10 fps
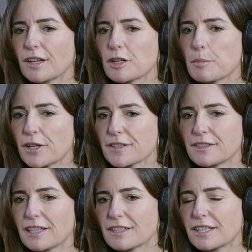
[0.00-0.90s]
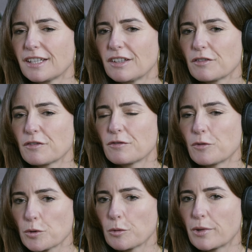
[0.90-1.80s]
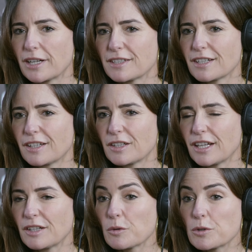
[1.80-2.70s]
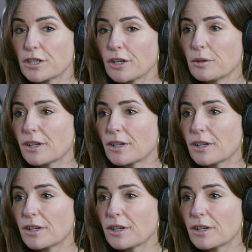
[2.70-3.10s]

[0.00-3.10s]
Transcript: and a personality for your brand in in audio.